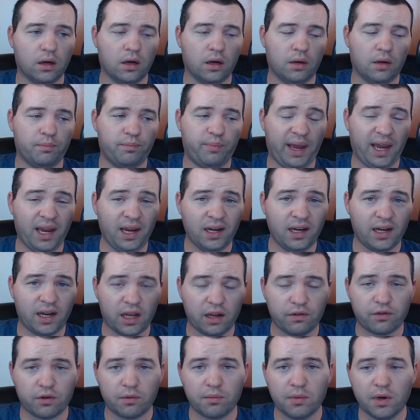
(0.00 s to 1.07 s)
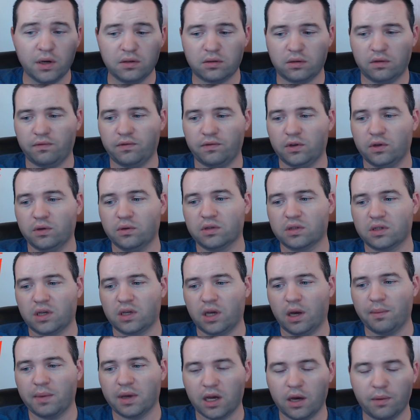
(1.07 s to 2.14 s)
payday for most of you is
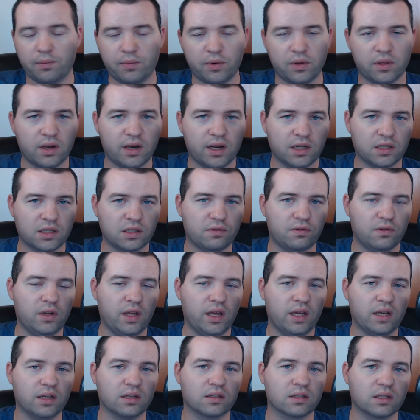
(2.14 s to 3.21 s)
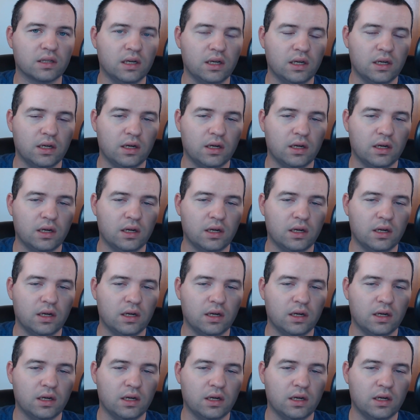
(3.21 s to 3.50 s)
coming up in the next few days,